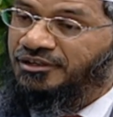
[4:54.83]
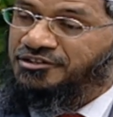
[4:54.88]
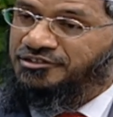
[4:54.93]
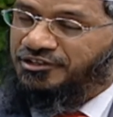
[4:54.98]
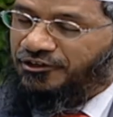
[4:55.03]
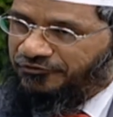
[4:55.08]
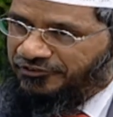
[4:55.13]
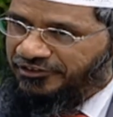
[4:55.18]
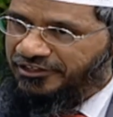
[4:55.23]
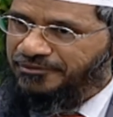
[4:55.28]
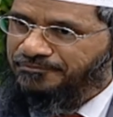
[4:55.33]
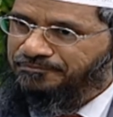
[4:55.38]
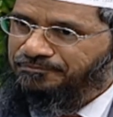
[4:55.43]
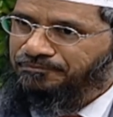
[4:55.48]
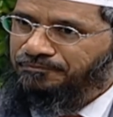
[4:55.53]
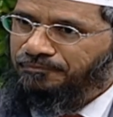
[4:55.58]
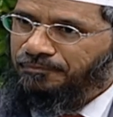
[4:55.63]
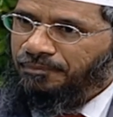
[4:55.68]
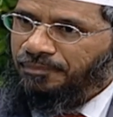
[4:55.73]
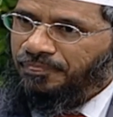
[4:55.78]
Jeffrey.
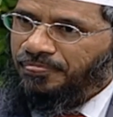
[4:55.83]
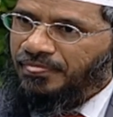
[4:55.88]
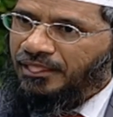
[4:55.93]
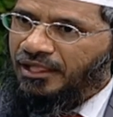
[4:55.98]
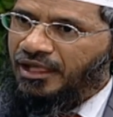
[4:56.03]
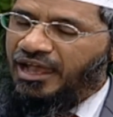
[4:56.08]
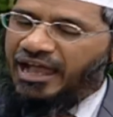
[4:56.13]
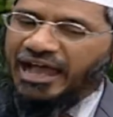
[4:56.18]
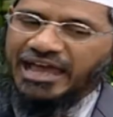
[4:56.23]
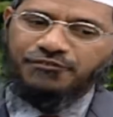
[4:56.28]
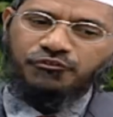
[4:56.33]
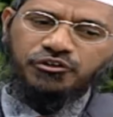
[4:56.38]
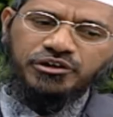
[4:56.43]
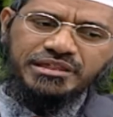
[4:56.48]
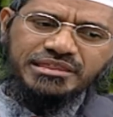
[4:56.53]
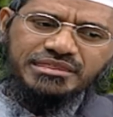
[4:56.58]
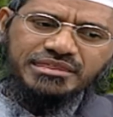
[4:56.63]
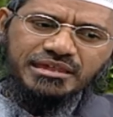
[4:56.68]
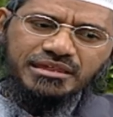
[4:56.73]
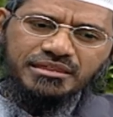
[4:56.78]
And what
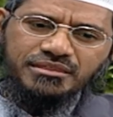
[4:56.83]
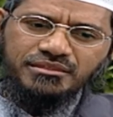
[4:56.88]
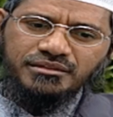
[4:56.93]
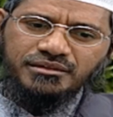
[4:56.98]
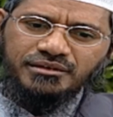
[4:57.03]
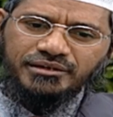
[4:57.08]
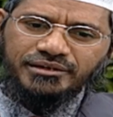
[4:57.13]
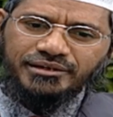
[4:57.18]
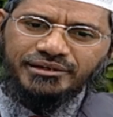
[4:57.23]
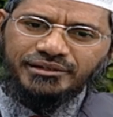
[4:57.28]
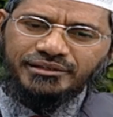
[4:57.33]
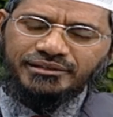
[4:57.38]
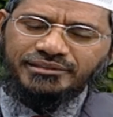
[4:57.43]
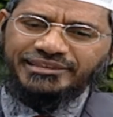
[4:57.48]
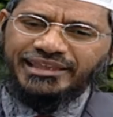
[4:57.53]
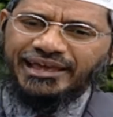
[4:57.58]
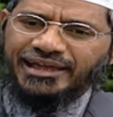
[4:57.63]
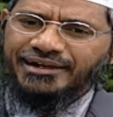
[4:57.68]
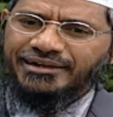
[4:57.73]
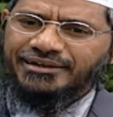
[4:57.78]
he says
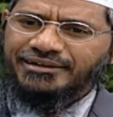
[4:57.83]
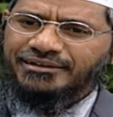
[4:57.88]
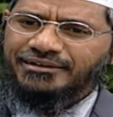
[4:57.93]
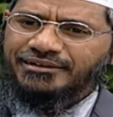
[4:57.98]
that